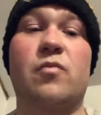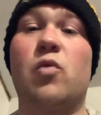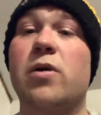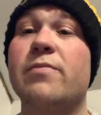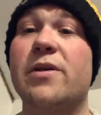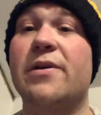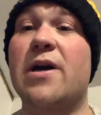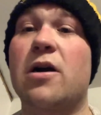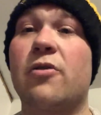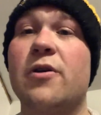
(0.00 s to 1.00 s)
One being
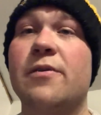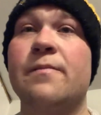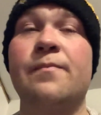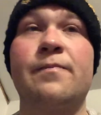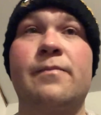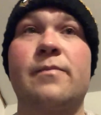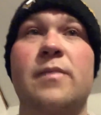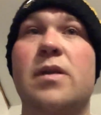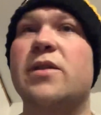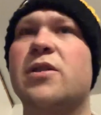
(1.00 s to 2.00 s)
Calgary. Let's